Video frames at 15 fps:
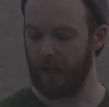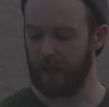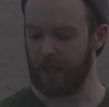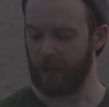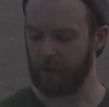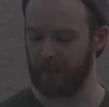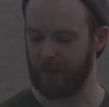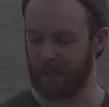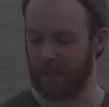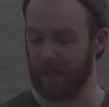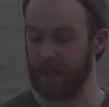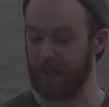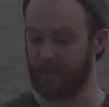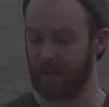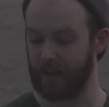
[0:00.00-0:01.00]
and I would be
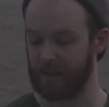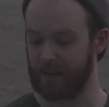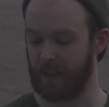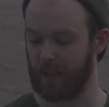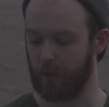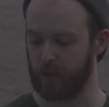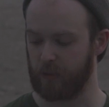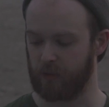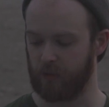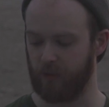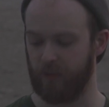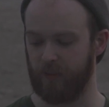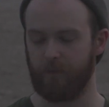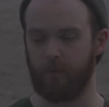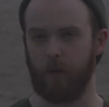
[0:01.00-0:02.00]
lying if I said I was
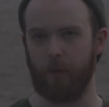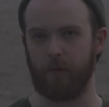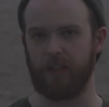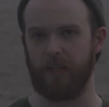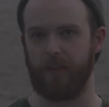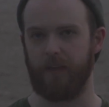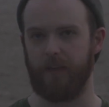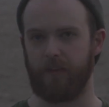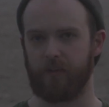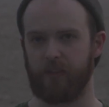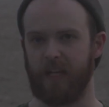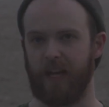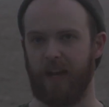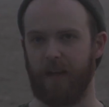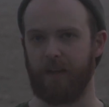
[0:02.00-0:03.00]
certain of what was on the other
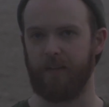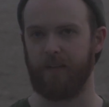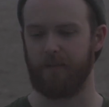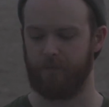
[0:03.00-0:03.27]
side.